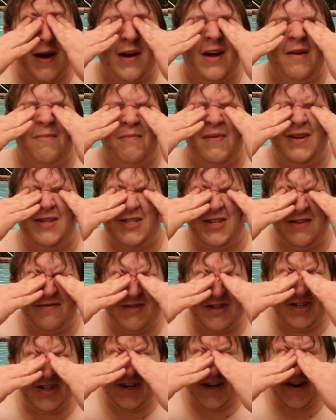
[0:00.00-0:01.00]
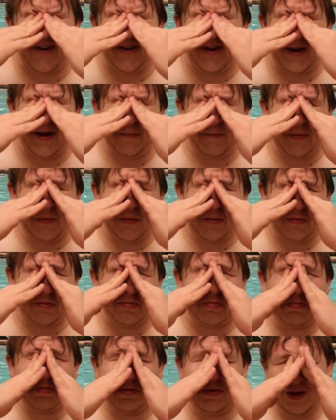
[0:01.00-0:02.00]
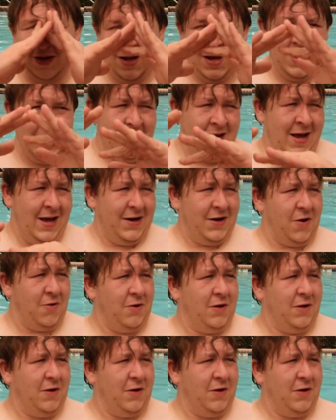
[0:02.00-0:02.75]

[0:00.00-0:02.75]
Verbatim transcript: I got a bunch of different shit going on don't